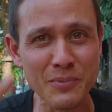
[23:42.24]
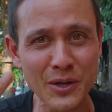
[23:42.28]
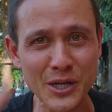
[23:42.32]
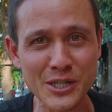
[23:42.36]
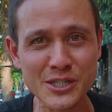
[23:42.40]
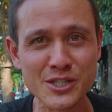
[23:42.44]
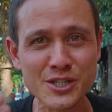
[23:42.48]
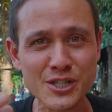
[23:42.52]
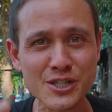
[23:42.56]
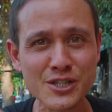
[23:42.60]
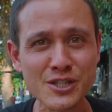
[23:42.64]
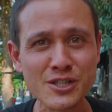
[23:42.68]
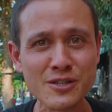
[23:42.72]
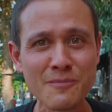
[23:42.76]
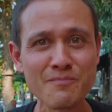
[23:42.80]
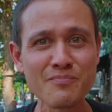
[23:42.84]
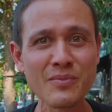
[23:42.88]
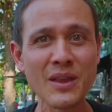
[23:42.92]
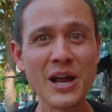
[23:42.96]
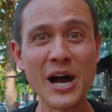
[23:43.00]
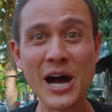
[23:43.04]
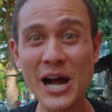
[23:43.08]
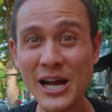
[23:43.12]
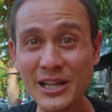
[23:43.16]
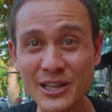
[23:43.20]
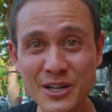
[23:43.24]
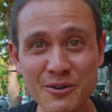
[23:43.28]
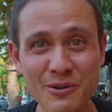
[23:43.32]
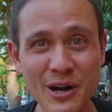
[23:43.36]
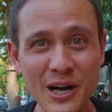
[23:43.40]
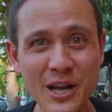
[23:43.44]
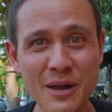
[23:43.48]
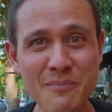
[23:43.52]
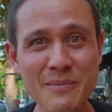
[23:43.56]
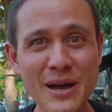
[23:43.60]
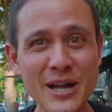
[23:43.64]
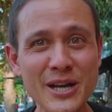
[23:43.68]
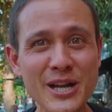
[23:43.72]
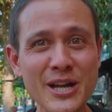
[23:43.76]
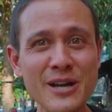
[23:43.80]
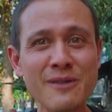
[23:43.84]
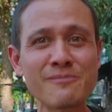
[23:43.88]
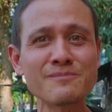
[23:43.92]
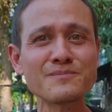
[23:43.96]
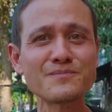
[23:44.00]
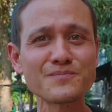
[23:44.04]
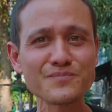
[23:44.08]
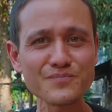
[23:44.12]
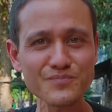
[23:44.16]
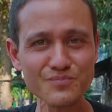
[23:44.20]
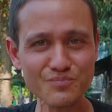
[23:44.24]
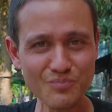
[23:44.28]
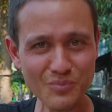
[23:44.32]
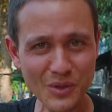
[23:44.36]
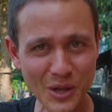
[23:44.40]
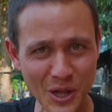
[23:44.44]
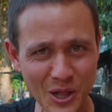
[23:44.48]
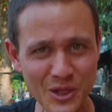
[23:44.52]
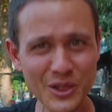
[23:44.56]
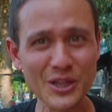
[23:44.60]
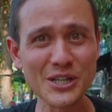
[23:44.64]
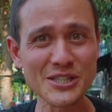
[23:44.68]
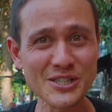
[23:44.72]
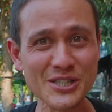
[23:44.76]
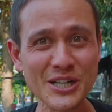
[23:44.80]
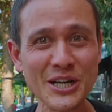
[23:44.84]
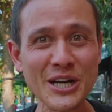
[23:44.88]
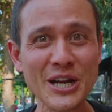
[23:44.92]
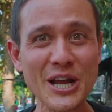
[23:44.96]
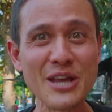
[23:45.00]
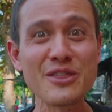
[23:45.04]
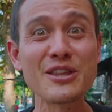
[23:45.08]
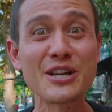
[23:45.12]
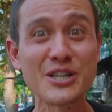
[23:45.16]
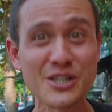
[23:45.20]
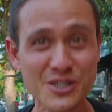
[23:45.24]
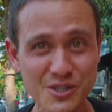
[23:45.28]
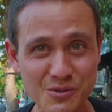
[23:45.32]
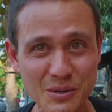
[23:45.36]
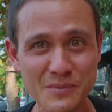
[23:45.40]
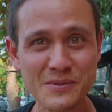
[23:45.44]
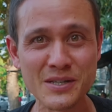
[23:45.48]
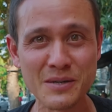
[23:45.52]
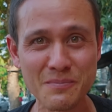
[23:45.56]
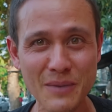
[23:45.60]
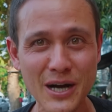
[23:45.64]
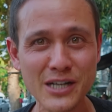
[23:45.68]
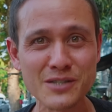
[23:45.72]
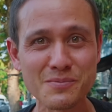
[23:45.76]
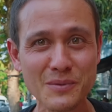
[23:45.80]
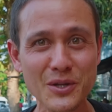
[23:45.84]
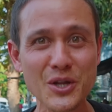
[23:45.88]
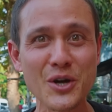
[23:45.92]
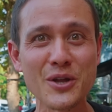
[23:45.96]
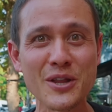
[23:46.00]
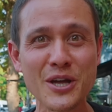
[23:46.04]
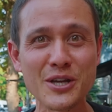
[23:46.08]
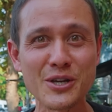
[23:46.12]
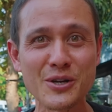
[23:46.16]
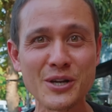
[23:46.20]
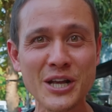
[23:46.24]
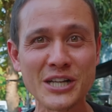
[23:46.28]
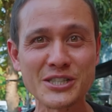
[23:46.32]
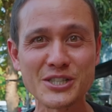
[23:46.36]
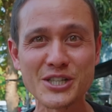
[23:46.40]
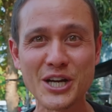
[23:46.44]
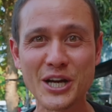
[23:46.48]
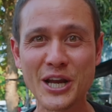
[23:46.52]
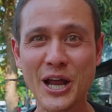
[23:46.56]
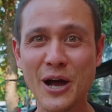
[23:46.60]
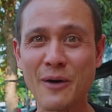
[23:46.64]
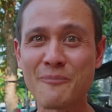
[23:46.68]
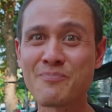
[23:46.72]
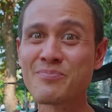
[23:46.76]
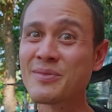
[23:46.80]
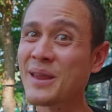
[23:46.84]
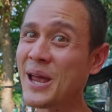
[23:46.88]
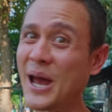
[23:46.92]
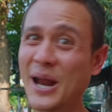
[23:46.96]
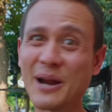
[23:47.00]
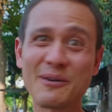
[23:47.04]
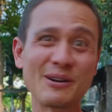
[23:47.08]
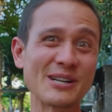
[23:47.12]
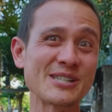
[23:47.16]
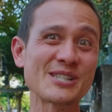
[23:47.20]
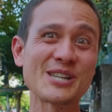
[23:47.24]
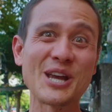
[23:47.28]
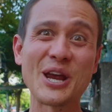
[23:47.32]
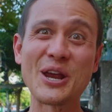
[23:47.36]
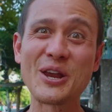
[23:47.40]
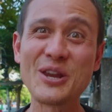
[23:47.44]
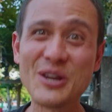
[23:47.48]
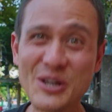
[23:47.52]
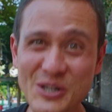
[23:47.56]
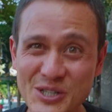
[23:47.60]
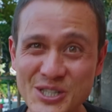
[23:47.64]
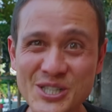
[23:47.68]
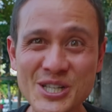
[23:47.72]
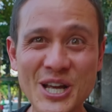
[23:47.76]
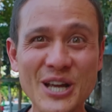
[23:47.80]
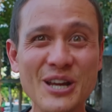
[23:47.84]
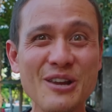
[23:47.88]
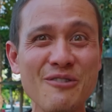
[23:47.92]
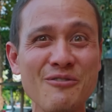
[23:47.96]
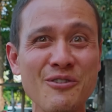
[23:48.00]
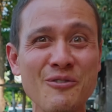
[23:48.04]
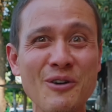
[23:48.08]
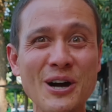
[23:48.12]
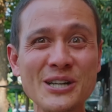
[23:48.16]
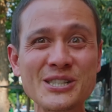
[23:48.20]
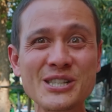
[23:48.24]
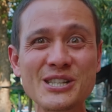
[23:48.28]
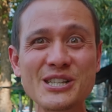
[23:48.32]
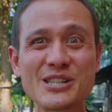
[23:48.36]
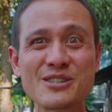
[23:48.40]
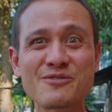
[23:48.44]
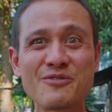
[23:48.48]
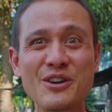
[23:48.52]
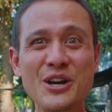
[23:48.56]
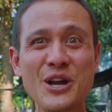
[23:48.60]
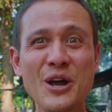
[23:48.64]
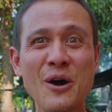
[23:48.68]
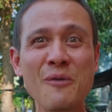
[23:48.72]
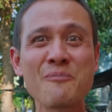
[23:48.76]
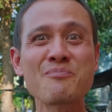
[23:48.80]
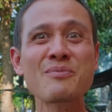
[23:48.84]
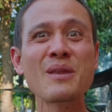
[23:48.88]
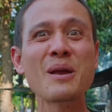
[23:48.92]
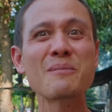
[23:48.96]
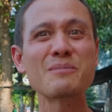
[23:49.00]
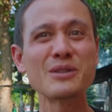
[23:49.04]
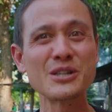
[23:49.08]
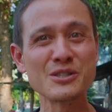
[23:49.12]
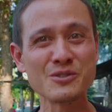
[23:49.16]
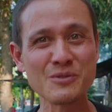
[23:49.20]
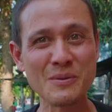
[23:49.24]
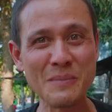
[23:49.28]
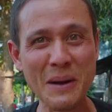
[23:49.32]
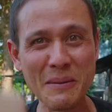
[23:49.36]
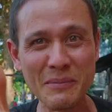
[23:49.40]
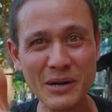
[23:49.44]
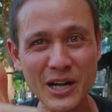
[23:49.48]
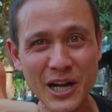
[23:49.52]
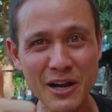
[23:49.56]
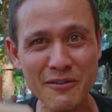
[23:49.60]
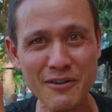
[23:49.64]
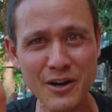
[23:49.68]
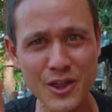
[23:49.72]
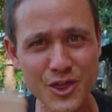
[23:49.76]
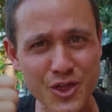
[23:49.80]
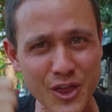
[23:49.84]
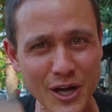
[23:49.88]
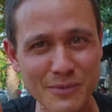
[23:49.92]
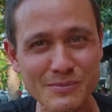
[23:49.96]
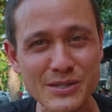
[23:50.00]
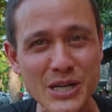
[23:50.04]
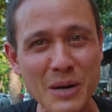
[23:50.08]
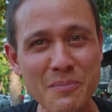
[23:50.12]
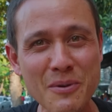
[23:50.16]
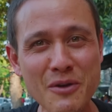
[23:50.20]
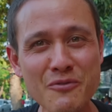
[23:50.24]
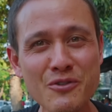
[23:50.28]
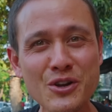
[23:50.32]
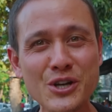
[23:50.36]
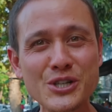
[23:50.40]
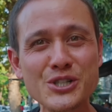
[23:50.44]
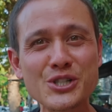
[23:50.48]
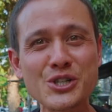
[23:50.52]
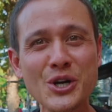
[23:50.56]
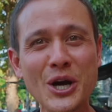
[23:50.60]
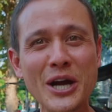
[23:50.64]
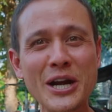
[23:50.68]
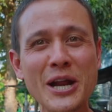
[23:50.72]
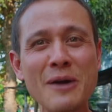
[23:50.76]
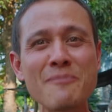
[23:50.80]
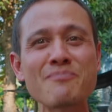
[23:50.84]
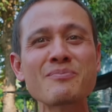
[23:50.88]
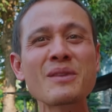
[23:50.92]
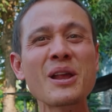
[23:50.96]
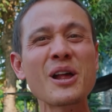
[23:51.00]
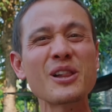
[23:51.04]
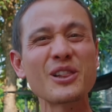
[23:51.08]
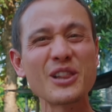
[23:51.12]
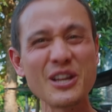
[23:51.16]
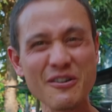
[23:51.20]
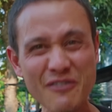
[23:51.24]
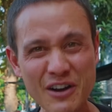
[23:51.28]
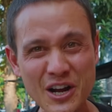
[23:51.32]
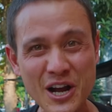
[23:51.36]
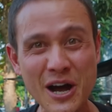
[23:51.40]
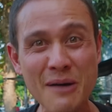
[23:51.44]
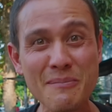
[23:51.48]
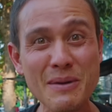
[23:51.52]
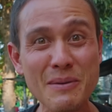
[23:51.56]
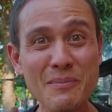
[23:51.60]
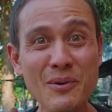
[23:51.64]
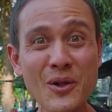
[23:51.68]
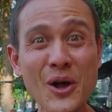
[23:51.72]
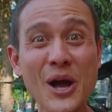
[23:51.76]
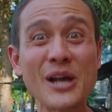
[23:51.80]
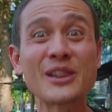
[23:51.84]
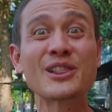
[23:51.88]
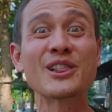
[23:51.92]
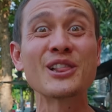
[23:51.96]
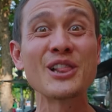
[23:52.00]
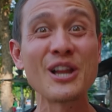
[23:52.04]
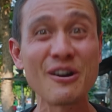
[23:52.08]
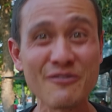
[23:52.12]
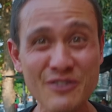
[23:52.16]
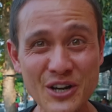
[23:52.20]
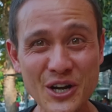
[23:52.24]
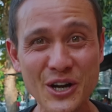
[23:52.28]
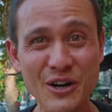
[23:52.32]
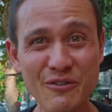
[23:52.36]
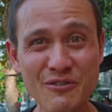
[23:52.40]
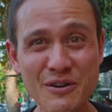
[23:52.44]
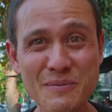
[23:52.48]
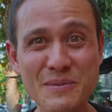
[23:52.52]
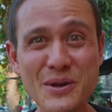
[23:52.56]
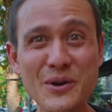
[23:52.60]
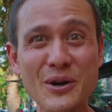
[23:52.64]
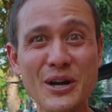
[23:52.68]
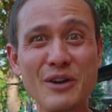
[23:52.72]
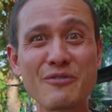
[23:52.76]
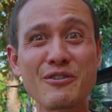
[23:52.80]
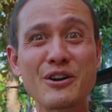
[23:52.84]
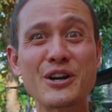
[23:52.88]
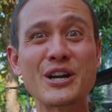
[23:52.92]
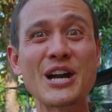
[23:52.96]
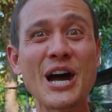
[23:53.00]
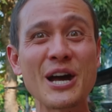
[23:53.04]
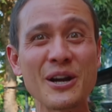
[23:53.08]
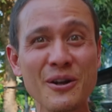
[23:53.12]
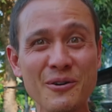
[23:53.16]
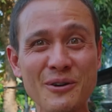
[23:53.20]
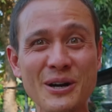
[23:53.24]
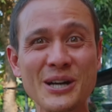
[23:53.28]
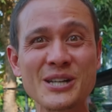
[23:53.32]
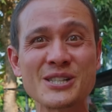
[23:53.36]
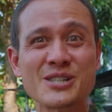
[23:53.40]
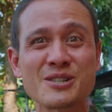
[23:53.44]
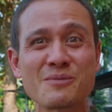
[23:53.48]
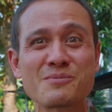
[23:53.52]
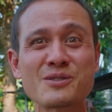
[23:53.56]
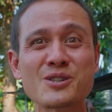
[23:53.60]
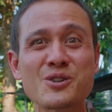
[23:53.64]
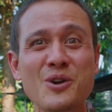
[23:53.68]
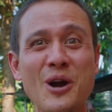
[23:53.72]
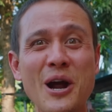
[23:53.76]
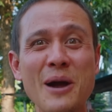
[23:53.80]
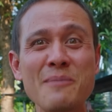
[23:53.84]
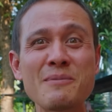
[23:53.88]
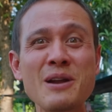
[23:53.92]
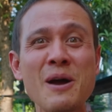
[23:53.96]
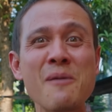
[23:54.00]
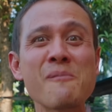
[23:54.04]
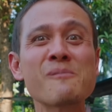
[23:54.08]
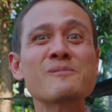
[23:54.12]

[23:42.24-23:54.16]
places, highly recommended, listed in the description box below that you can check out. And I want to say a huge thank you for watching this video. Please remember to give it a thumbs up if you enjoyed it. Leave a comment below, I'd love to hear from you. And if you're not already subscribed,